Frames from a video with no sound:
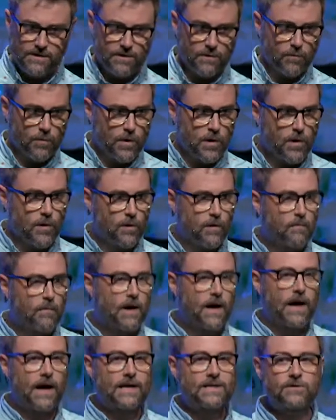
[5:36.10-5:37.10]
in the room,
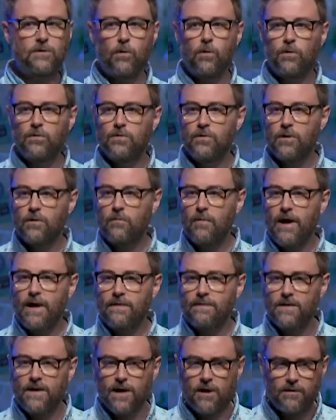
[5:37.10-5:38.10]
I told her
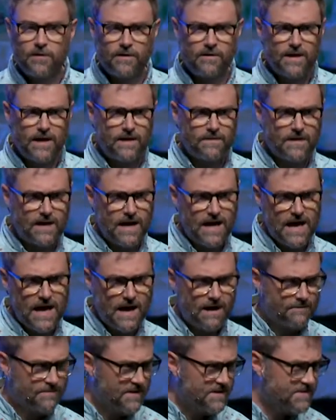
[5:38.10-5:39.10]
right there and then that I
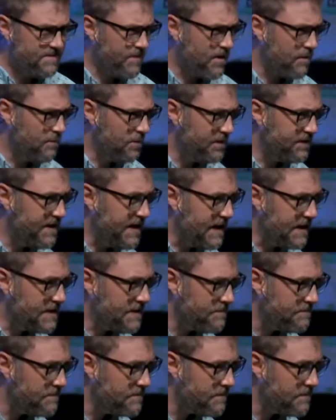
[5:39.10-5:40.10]
have this verbal
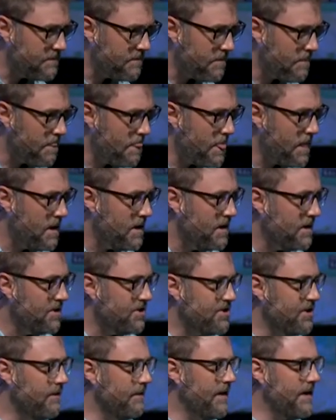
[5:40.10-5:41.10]
tick.
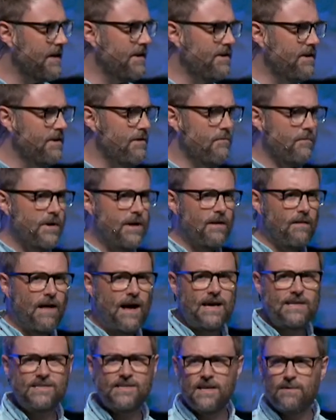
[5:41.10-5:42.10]
Jillian didn't
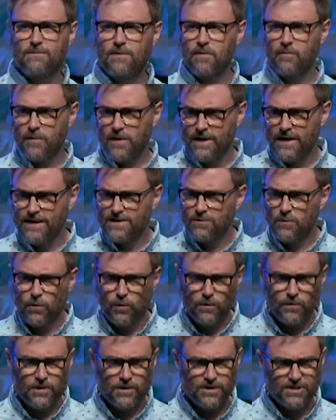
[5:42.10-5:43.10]
realize it, but when I
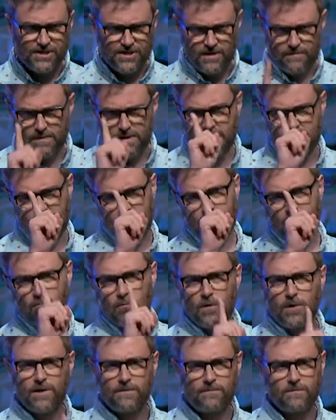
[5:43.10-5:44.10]
told her, she became
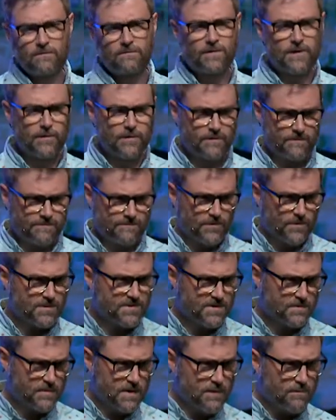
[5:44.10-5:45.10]
one of the very
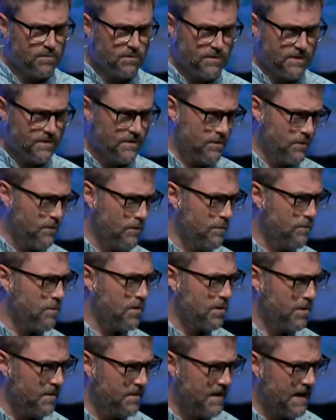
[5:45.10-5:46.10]
first people in the whole
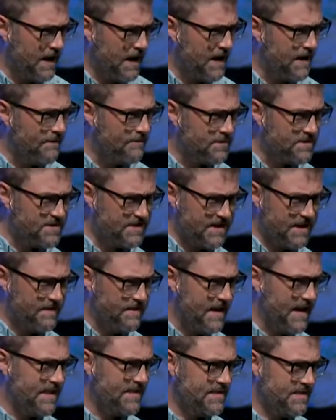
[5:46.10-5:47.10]
world that I ever
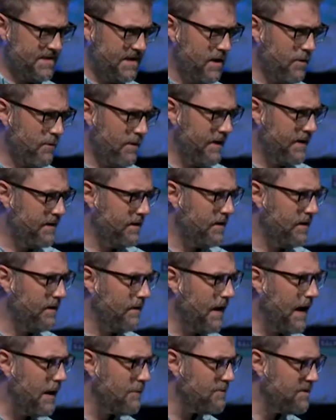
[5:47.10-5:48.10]
said that secret
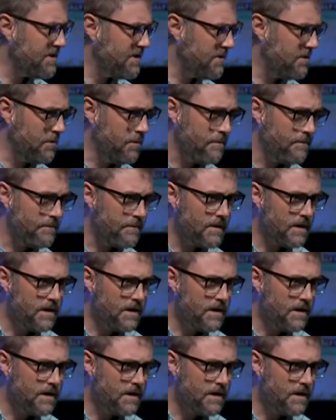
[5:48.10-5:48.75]
aloud to.